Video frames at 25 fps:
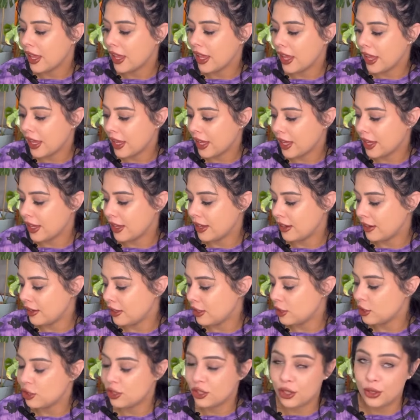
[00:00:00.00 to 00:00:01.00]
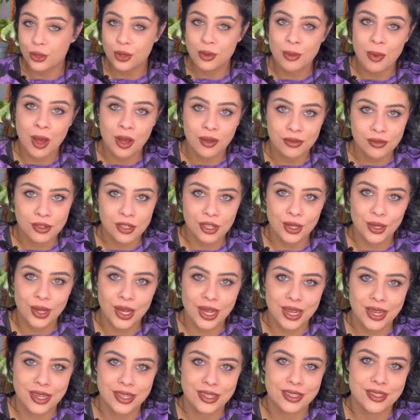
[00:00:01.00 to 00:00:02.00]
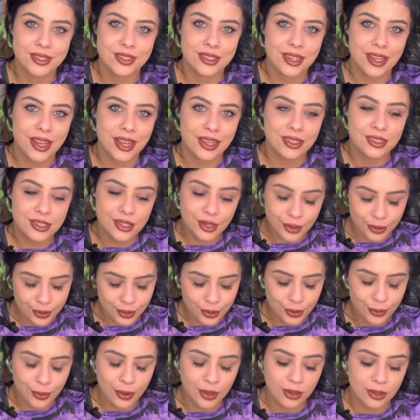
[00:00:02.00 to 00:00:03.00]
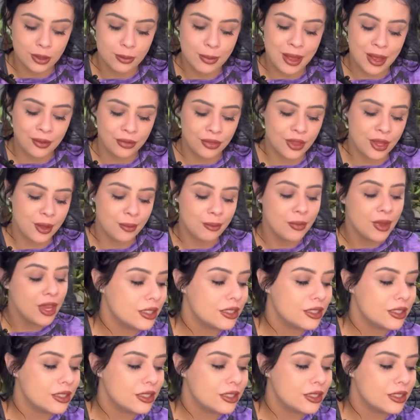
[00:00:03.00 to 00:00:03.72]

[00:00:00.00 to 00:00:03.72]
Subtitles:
and show them off to you guys and tell you all about them.